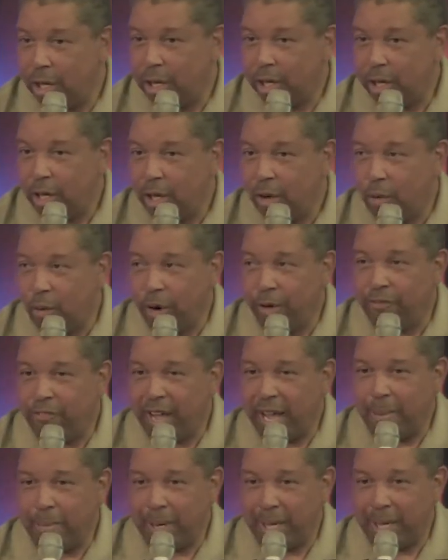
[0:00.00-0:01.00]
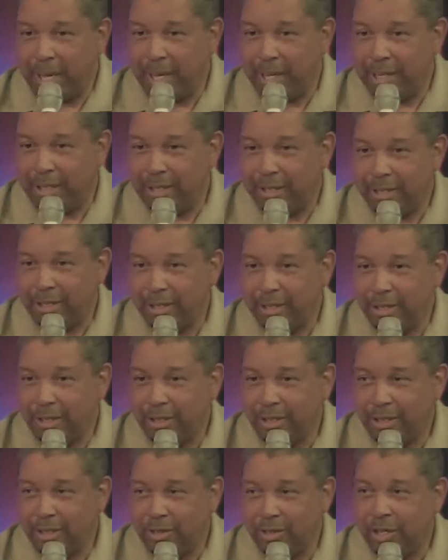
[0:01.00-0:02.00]
We're a family.
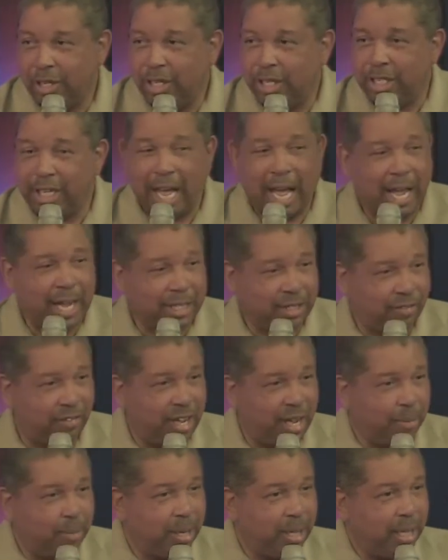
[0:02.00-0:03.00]
We're in God's family.